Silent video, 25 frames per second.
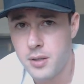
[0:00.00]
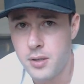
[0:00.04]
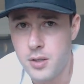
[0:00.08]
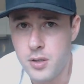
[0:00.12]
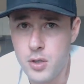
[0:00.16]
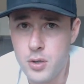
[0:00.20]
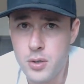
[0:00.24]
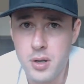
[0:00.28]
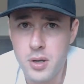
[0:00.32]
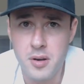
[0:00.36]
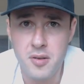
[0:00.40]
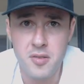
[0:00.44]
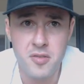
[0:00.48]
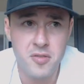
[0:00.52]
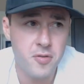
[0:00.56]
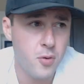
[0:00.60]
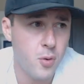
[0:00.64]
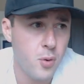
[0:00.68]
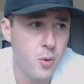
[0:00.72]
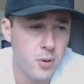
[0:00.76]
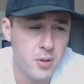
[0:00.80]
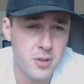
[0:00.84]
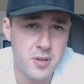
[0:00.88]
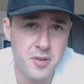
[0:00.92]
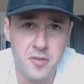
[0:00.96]
you can
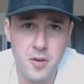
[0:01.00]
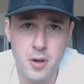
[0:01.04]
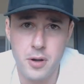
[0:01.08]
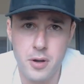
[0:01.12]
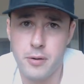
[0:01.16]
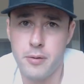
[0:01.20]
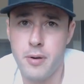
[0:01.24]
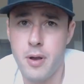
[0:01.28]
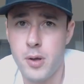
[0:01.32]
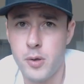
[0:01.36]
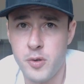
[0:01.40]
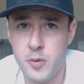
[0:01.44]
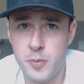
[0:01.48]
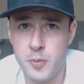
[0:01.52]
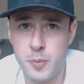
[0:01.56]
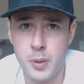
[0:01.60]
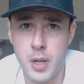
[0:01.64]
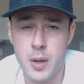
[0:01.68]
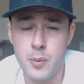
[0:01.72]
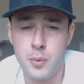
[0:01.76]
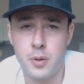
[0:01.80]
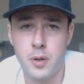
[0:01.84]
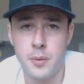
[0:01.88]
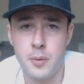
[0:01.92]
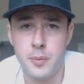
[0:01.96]
afford to fuck around with
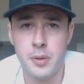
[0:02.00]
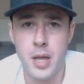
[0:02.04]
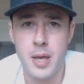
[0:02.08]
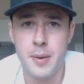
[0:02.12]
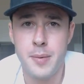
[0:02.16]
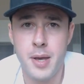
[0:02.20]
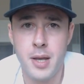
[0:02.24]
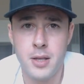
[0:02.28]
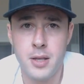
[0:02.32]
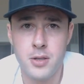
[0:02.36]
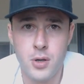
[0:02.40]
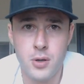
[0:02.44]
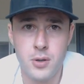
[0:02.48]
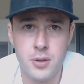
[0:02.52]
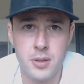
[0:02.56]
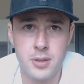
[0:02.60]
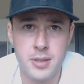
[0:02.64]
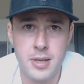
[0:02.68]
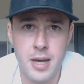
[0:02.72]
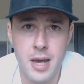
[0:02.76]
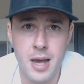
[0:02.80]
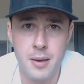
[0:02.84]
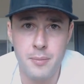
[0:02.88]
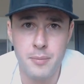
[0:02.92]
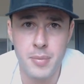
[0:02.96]
Playboy playmates all the
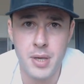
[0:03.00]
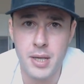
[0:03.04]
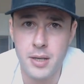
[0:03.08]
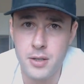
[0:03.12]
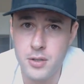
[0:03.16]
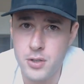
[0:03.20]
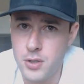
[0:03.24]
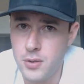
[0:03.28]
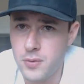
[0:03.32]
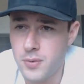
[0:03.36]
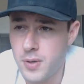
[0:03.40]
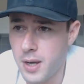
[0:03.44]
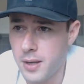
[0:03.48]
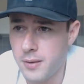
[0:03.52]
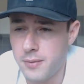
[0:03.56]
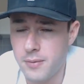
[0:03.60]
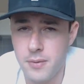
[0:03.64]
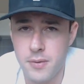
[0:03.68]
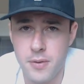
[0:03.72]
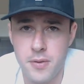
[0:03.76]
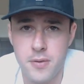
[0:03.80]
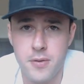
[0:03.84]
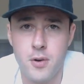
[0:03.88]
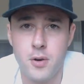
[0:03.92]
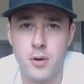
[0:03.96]
time because you've got
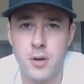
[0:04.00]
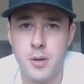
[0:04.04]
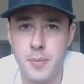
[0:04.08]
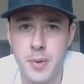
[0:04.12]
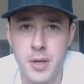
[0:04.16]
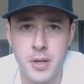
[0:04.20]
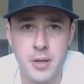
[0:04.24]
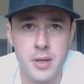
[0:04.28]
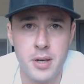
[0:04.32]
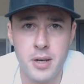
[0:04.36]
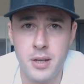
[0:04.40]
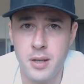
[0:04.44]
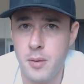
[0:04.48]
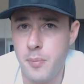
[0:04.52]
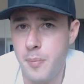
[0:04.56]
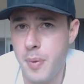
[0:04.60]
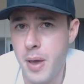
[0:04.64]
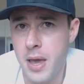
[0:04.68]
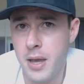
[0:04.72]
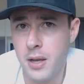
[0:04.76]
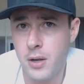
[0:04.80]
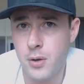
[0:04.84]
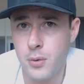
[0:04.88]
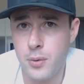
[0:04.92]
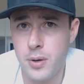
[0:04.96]
30 million in the
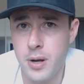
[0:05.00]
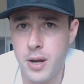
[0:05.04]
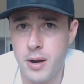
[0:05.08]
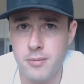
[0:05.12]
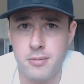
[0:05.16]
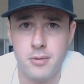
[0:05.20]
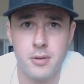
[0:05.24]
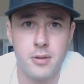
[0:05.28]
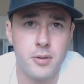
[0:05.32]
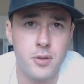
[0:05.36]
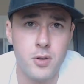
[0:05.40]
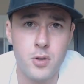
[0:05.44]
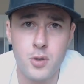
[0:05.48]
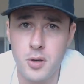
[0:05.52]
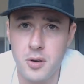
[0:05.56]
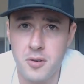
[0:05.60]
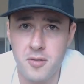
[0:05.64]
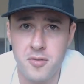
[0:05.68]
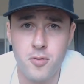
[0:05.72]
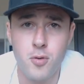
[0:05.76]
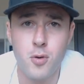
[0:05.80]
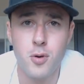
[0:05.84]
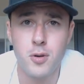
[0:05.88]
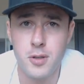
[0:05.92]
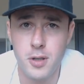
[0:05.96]
bank or whatever. You can
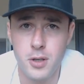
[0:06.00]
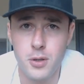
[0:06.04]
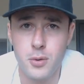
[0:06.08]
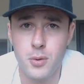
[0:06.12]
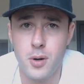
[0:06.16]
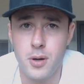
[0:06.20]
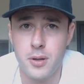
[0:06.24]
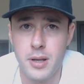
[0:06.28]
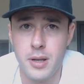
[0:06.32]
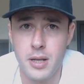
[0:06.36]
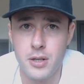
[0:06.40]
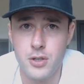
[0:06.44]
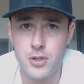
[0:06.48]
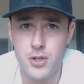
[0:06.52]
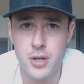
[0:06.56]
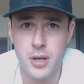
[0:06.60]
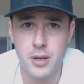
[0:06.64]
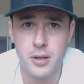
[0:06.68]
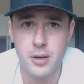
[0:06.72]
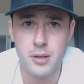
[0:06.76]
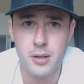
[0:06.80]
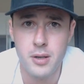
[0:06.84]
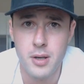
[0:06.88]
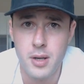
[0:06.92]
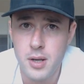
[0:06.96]
afford to do all that
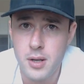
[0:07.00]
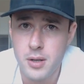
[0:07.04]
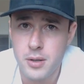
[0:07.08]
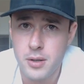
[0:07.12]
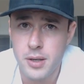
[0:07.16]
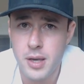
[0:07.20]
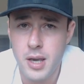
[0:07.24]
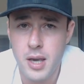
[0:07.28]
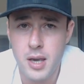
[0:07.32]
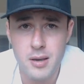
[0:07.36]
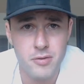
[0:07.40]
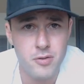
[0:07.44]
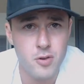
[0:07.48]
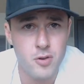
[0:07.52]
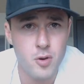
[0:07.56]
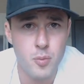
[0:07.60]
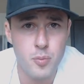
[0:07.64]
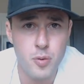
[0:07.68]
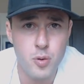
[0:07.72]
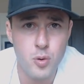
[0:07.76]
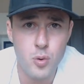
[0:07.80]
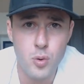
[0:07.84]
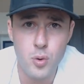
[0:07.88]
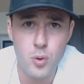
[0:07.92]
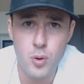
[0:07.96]
shit. Okay, if you're
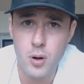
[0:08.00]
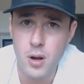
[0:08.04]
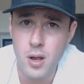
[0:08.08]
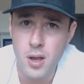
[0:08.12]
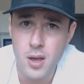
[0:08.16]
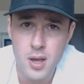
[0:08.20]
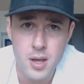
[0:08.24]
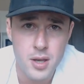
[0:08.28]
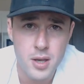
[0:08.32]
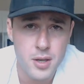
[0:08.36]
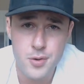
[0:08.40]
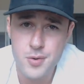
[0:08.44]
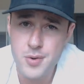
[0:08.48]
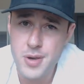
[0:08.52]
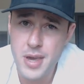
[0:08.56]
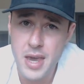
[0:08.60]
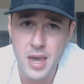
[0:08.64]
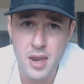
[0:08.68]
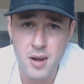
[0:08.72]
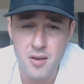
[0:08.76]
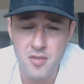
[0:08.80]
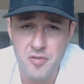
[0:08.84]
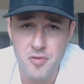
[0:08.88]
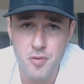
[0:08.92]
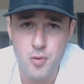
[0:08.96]
poor, you
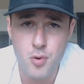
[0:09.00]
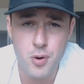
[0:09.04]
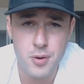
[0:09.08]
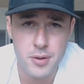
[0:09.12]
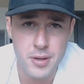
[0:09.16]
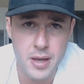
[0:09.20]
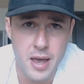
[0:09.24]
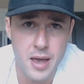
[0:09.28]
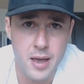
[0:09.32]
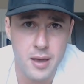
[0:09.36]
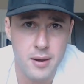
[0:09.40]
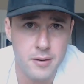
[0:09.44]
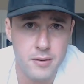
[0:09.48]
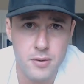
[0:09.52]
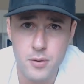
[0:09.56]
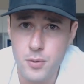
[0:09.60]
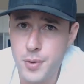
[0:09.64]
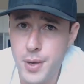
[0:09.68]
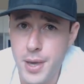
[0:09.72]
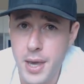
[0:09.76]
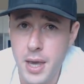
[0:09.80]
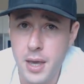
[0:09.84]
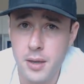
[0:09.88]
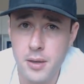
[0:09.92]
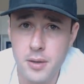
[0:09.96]
can't afford that.
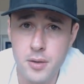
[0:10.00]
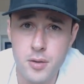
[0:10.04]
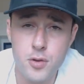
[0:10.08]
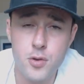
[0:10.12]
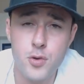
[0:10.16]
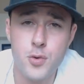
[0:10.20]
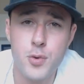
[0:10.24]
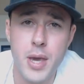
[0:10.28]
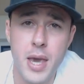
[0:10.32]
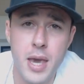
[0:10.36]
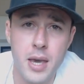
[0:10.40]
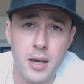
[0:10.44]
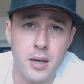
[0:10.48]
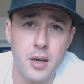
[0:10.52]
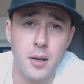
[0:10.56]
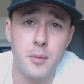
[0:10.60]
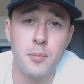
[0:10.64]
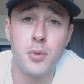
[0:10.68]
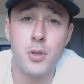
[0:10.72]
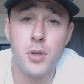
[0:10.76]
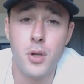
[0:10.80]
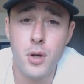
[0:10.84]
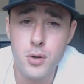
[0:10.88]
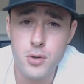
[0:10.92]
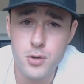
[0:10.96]
You can't
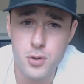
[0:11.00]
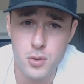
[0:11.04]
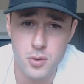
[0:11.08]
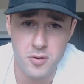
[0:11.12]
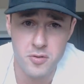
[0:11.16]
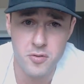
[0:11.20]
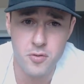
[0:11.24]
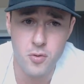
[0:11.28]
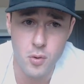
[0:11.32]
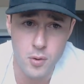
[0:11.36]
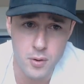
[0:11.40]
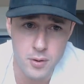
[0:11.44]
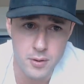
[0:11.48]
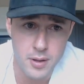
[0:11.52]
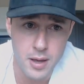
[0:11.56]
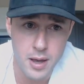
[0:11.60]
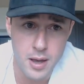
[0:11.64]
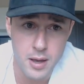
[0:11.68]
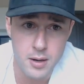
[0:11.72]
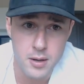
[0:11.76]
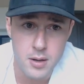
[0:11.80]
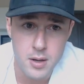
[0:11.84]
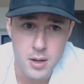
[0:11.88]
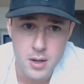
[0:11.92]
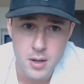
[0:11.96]
come close to affording
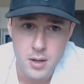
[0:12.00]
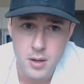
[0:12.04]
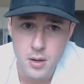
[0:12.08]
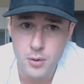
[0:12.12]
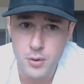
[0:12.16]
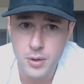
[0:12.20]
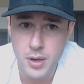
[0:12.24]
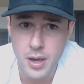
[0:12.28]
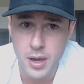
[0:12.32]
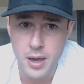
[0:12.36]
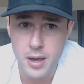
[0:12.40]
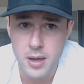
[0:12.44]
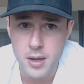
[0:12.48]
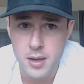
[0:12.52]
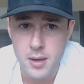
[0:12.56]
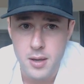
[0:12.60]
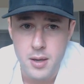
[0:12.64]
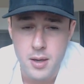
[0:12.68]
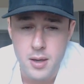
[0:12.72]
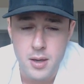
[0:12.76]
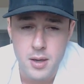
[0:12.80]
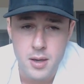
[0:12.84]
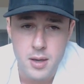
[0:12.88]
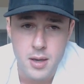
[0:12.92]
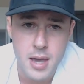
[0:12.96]
that. Okay?
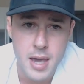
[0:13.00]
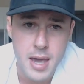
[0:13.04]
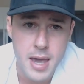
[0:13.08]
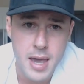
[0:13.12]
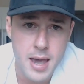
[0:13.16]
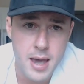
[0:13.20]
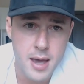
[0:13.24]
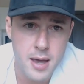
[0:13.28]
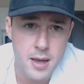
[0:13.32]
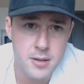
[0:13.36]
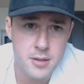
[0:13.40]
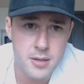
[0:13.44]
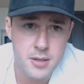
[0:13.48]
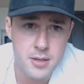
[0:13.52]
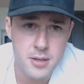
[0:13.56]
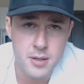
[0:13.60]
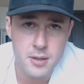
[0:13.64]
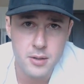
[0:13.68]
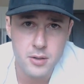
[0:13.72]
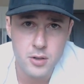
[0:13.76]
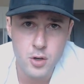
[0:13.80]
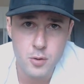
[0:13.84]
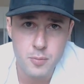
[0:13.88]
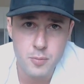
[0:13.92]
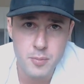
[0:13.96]
And
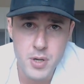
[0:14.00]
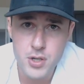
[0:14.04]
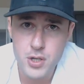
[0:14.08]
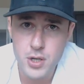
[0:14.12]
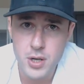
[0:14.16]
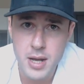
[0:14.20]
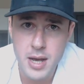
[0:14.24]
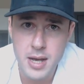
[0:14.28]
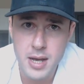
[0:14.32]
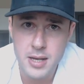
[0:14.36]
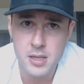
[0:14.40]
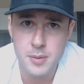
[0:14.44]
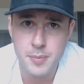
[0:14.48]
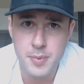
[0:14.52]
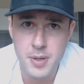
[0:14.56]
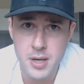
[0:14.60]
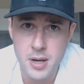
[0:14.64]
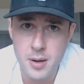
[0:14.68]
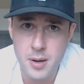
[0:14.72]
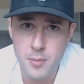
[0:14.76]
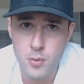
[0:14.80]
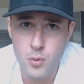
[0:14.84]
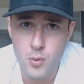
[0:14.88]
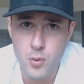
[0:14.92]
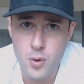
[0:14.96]
your mission has to be
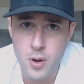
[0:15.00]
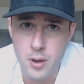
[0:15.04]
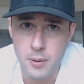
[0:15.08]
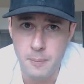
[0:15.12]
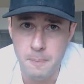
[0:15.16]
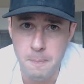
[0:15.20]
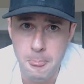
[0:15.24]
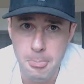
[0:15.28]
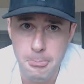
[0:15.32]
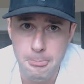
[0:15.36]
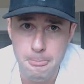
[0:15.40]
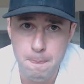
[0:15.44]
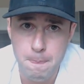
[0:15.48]
number one.